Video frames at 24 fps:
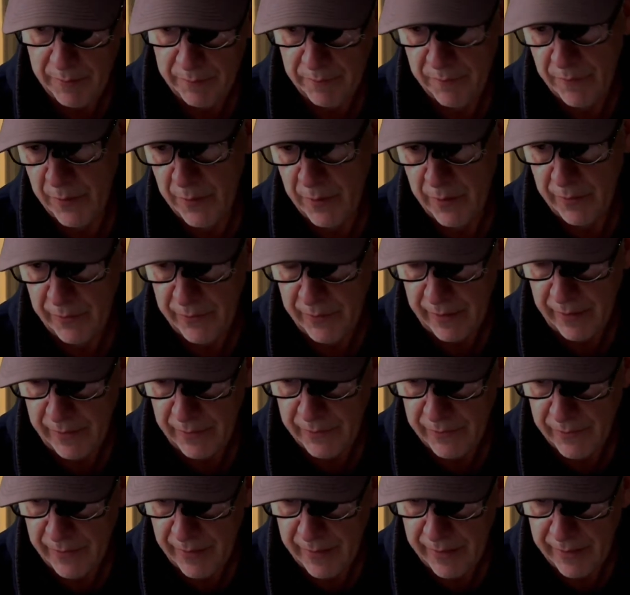30
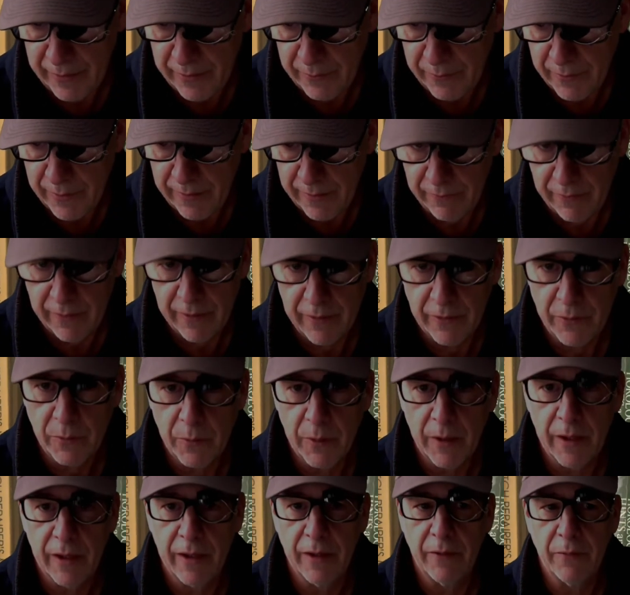seconds ahead or whatever and it's
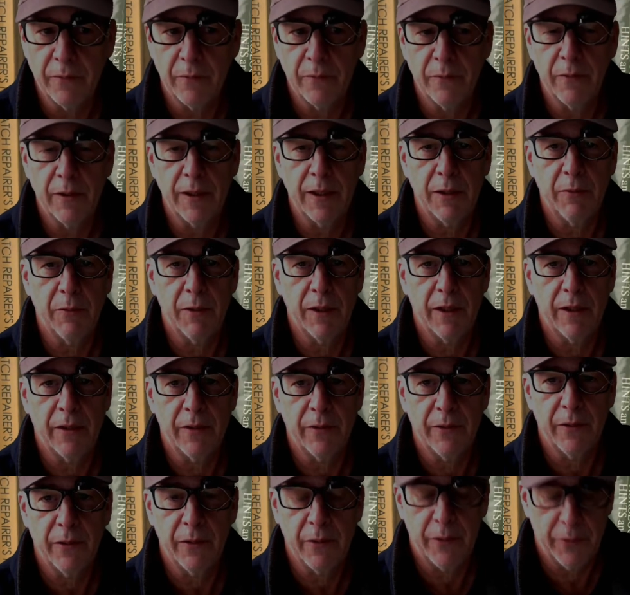working really well
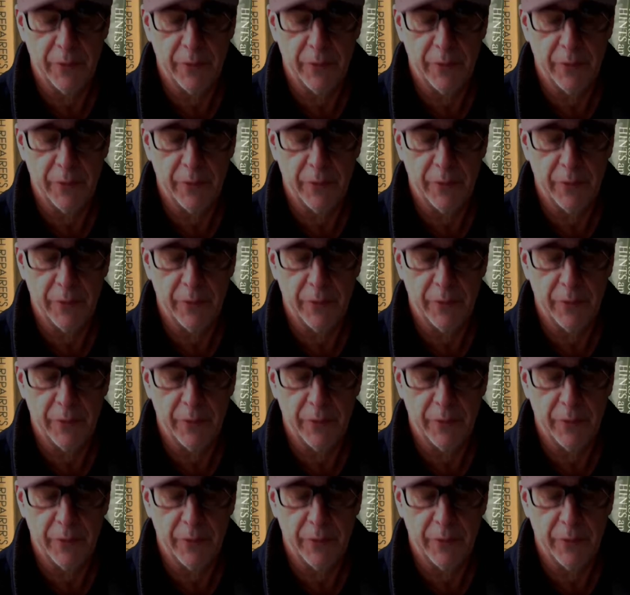so the,